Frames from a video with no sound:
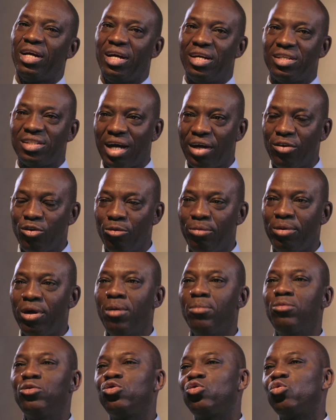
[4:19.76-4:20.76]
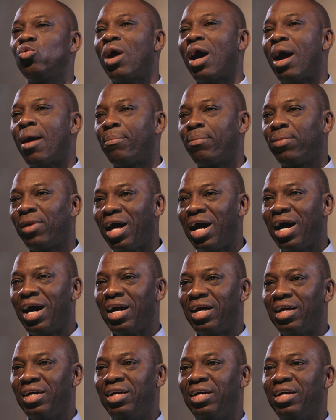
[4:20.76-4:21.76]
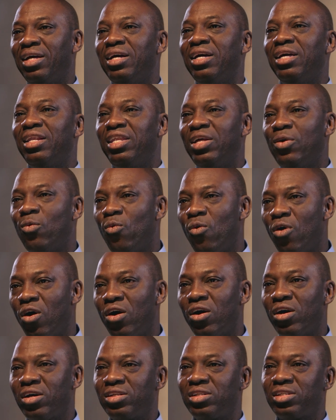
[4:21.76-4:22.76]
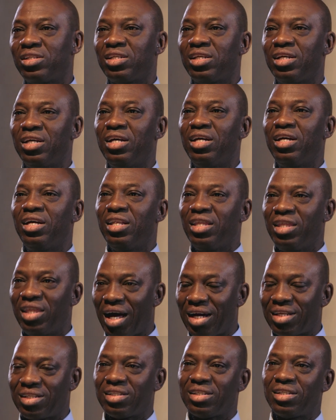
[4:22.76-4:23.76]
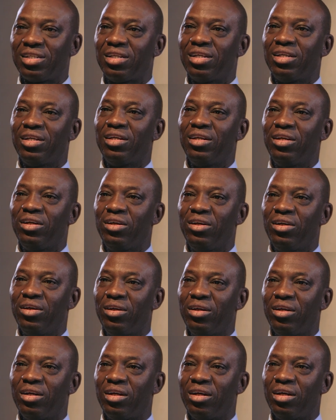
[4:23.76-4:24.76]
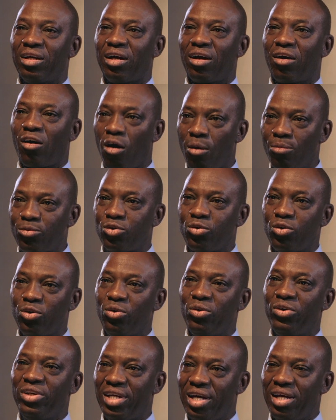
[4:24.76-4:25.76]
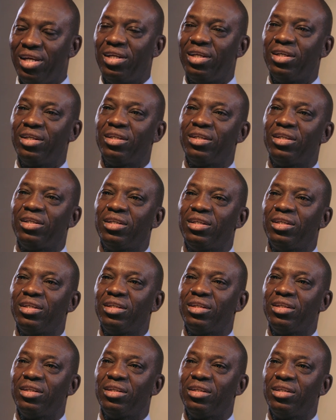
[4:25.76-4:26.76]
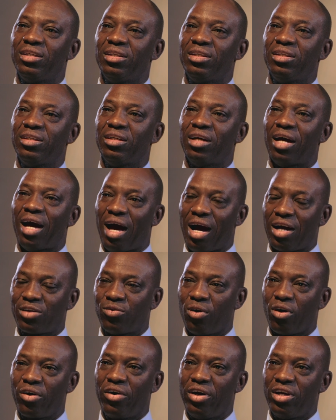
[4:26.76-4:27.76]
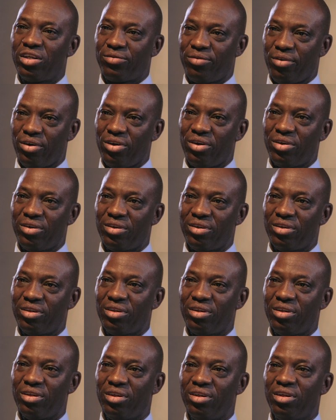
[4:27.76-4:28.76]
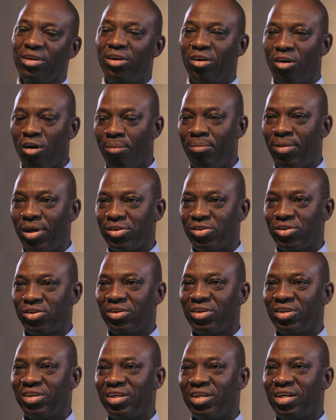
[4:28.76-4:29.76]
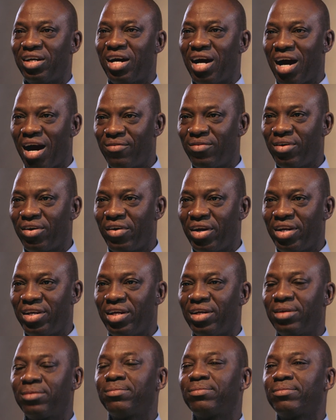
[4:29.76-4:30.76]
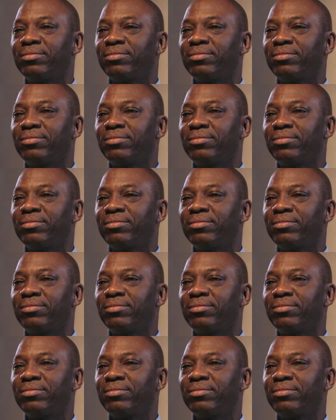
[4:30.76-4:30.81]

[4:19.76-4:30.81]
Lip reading: is that you'll be able to apply the words that comes to you daily. I ask for grace for you. God bless you. Have a great day.